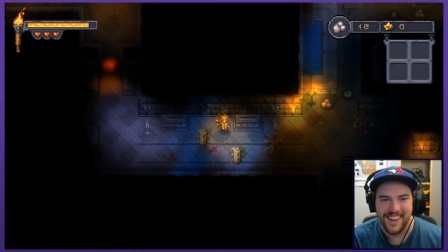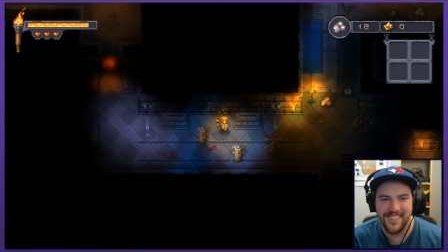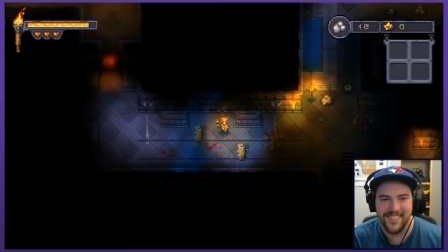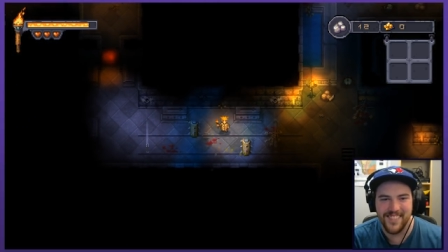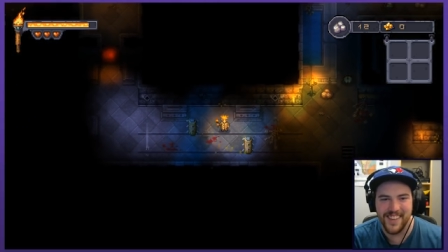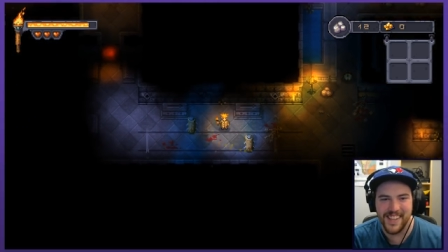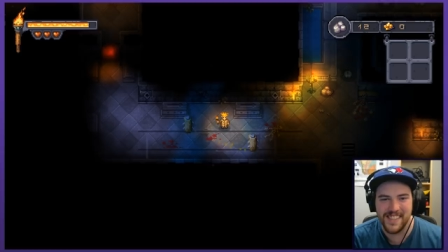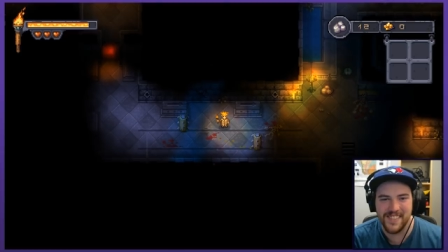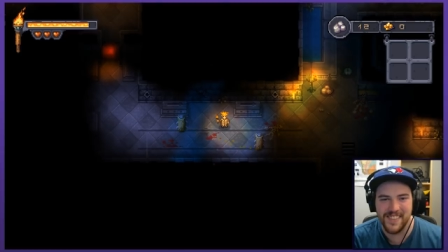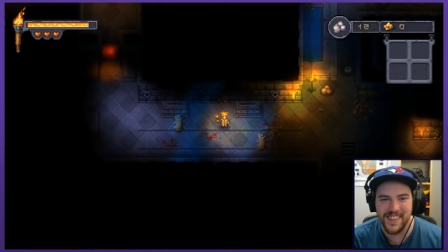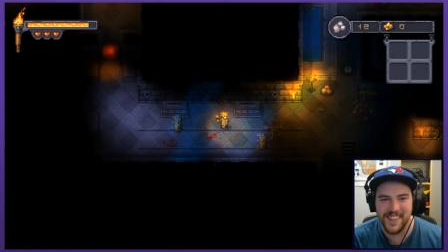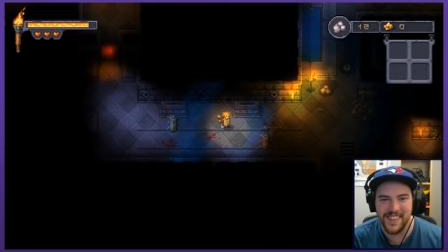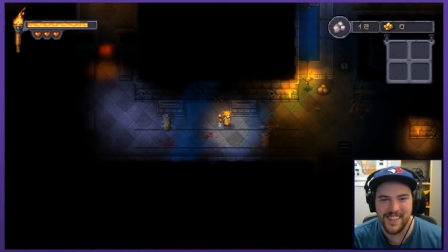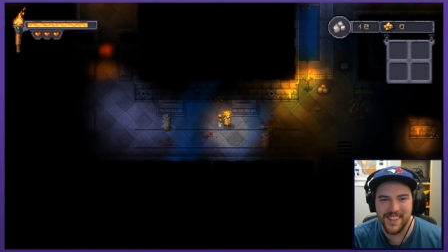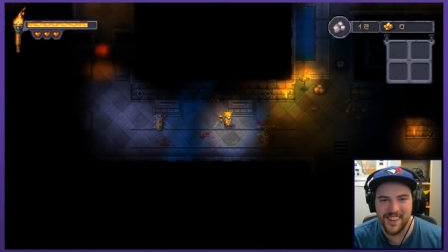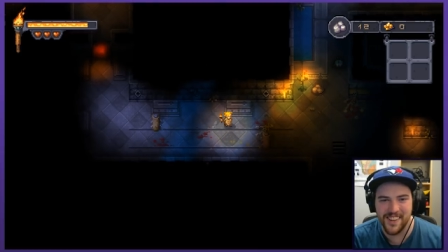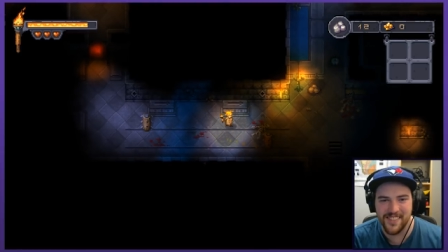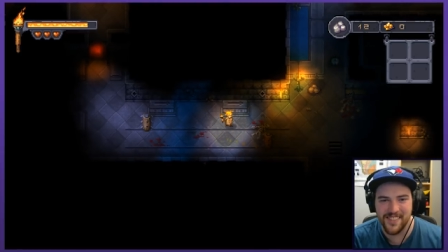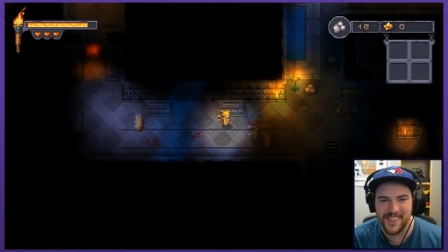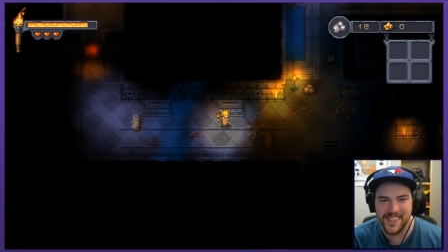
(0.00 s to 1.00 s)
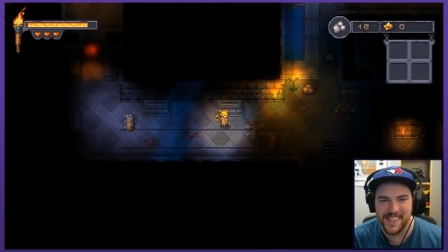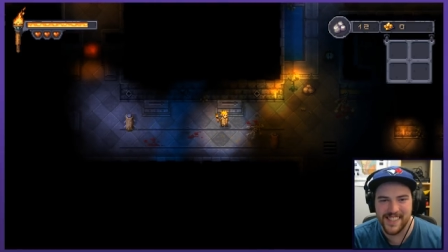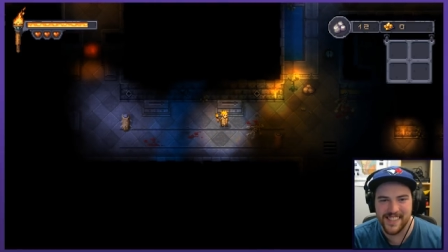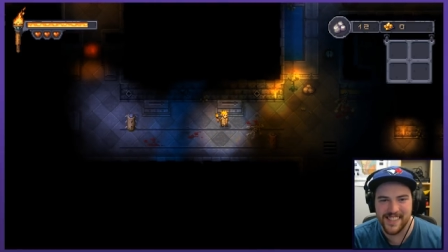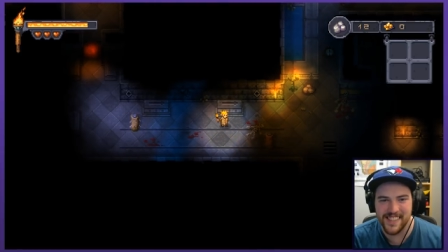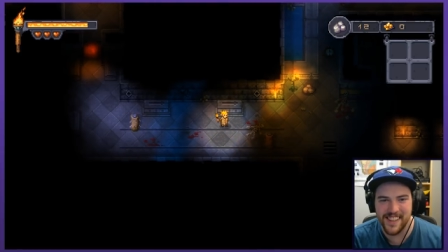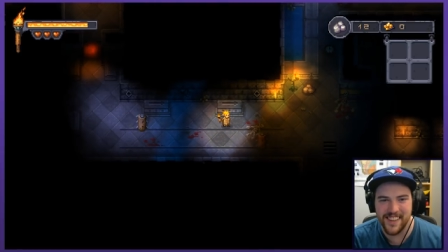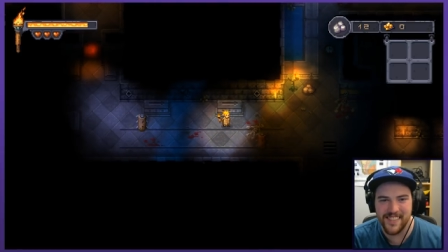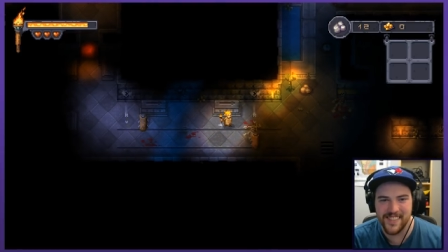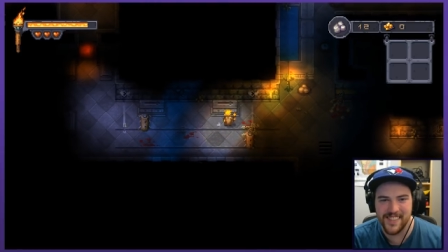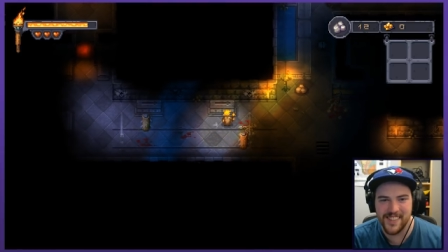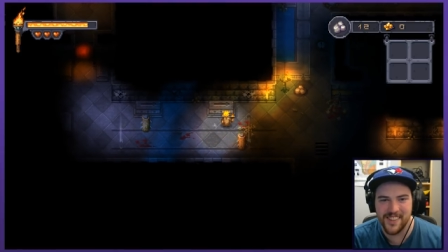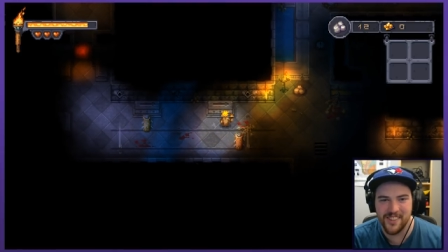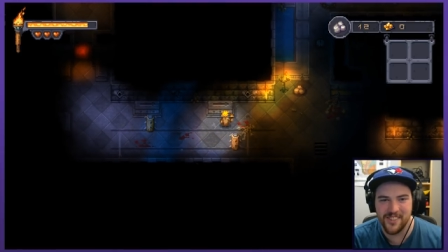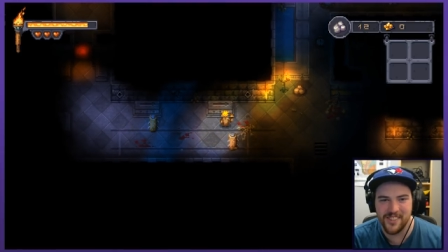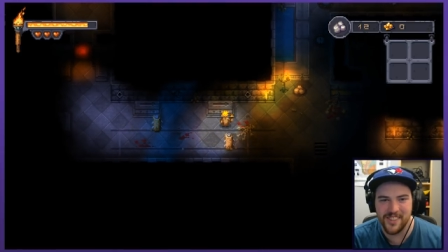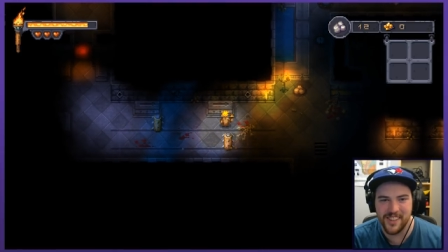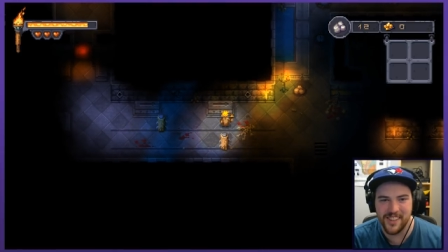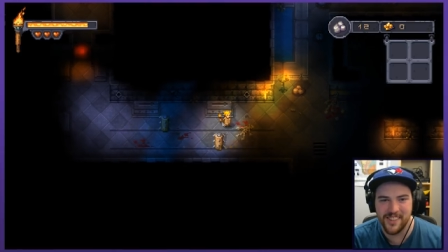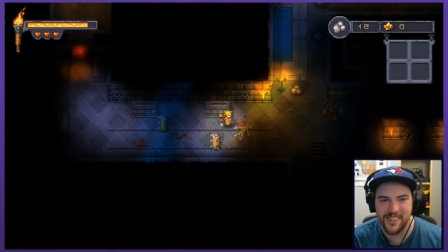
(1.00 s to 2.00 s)
it makes me nervous because I have so
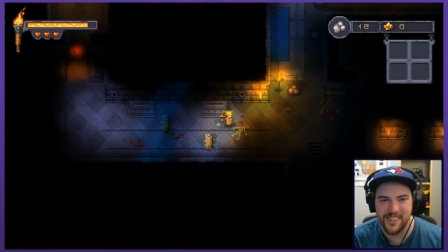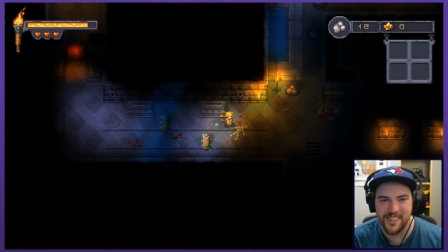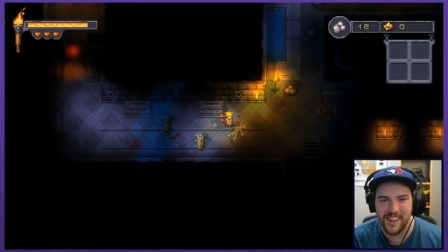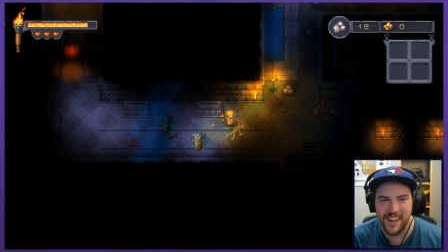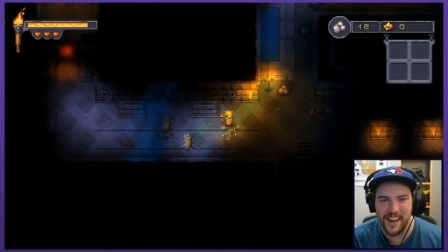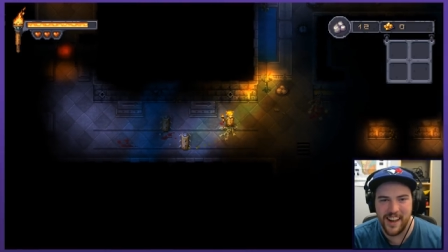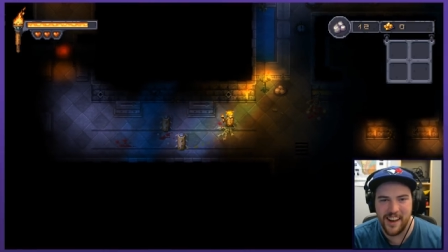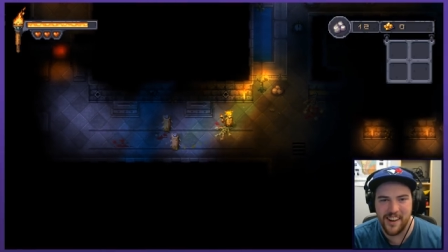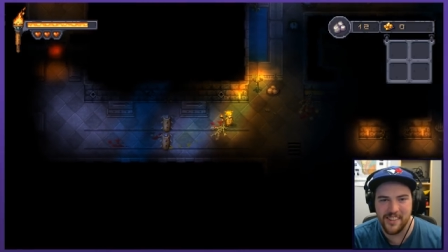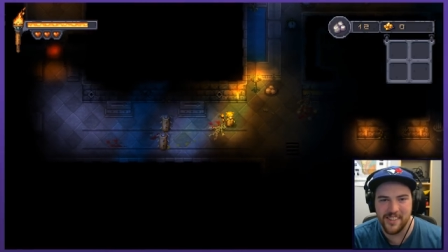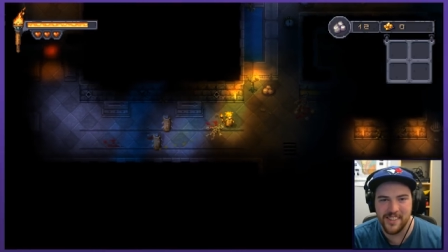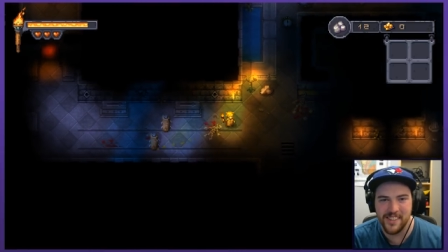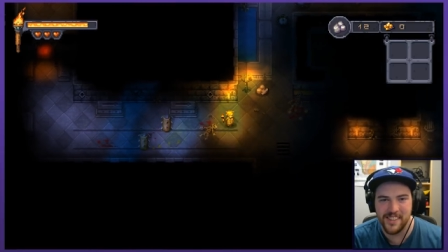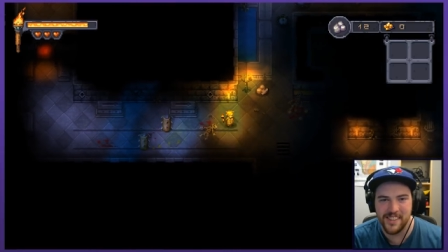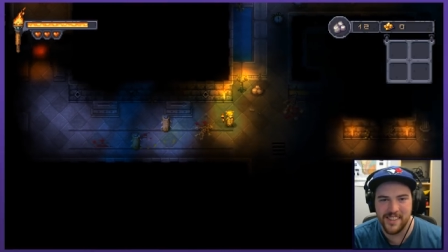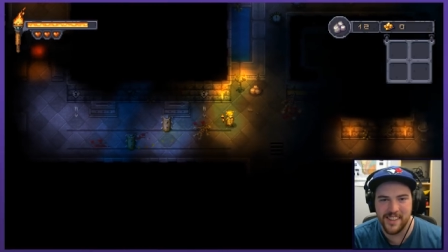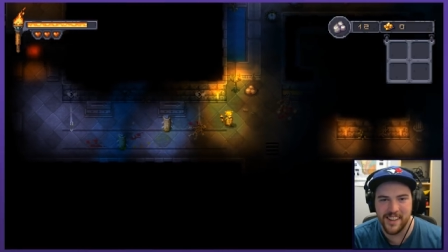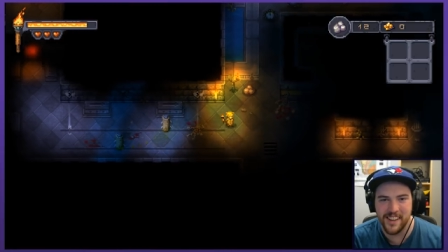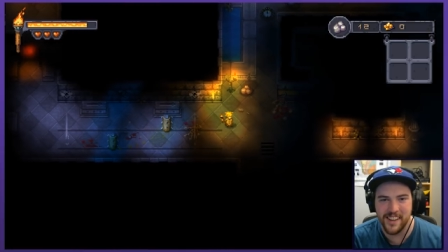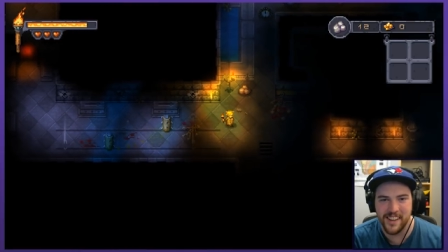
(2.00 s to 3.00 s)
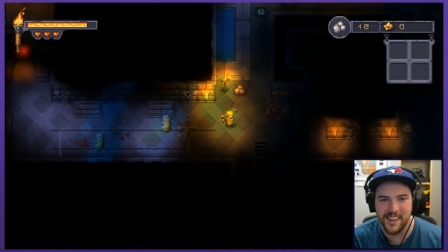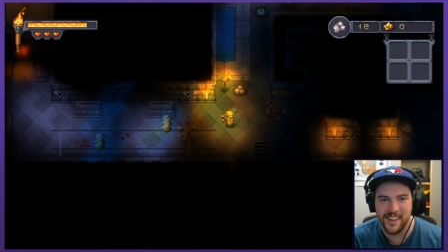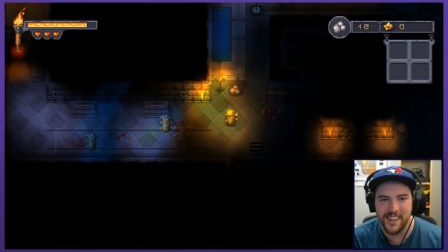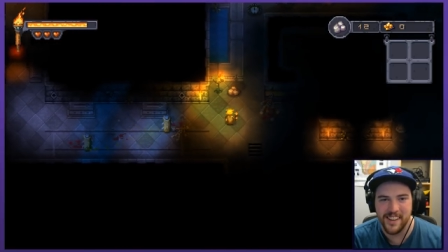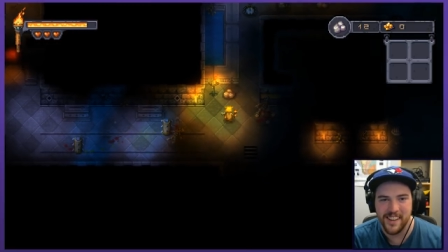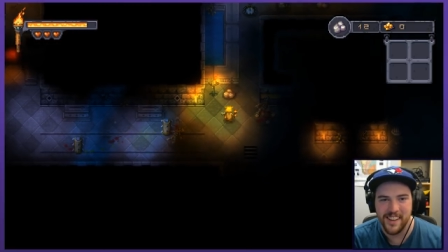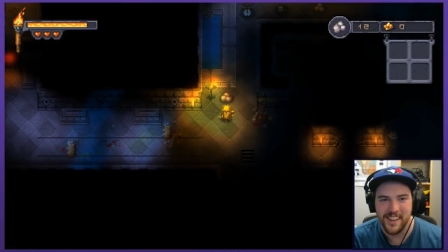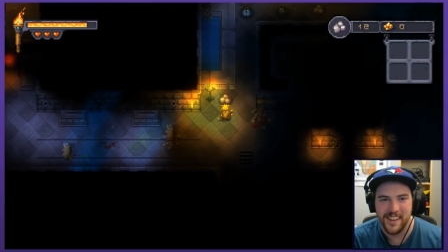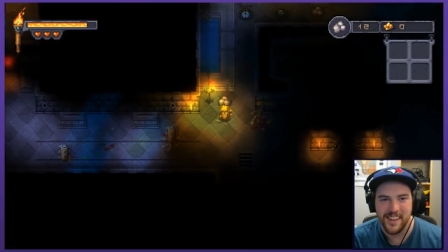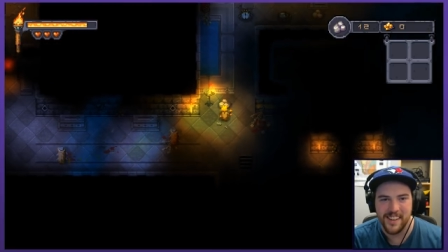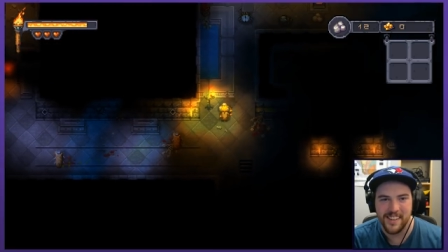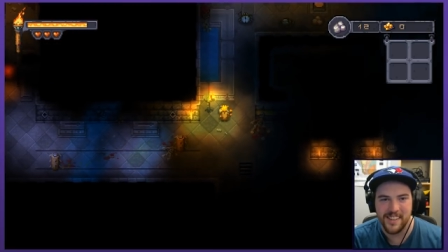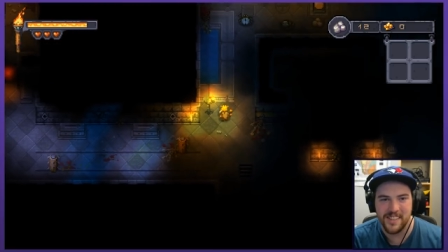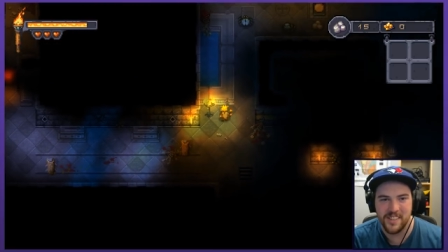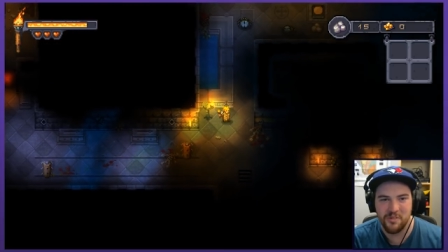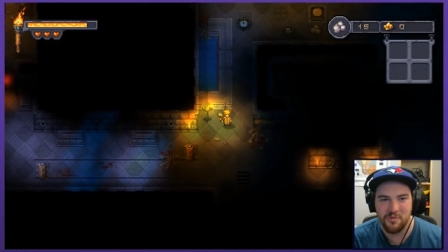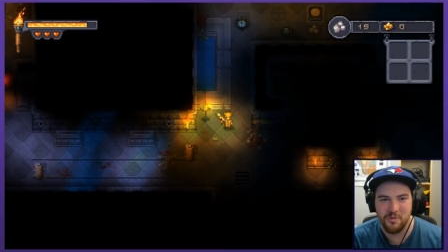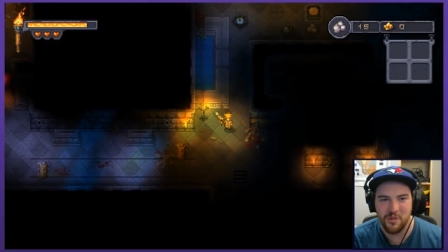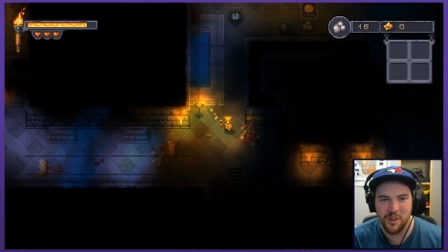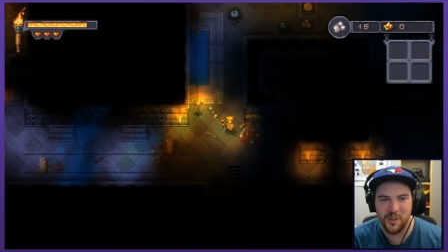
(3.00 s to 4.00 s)
little health to
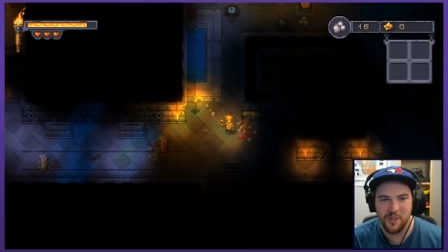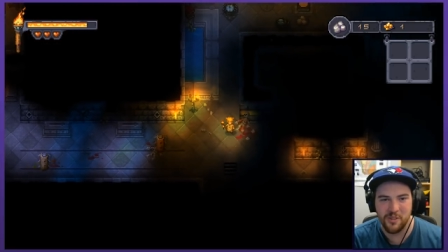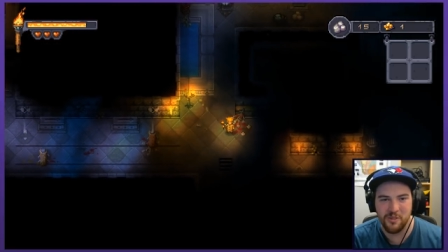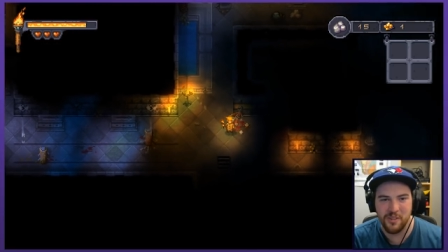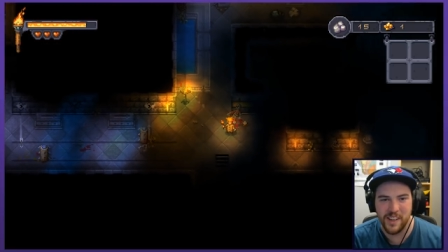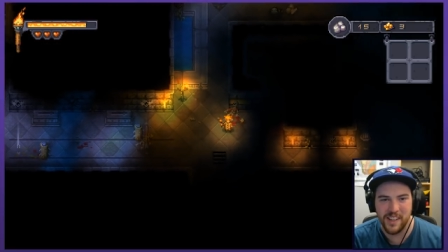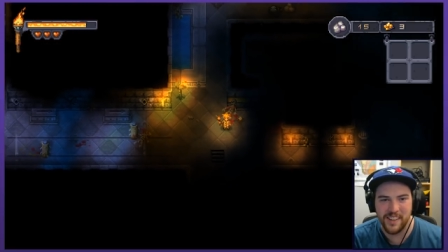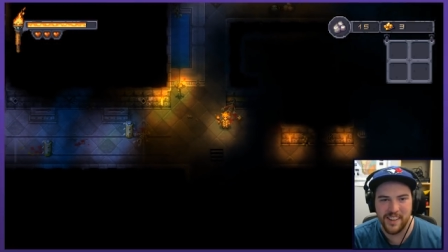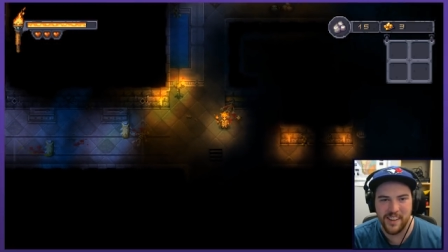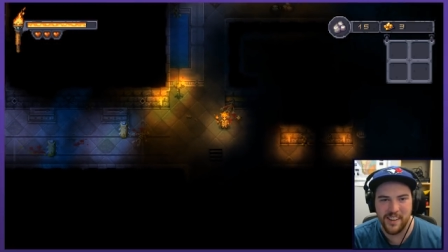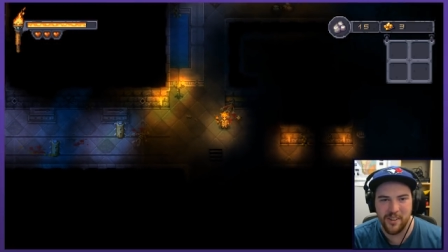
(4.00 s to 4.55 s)
to work with.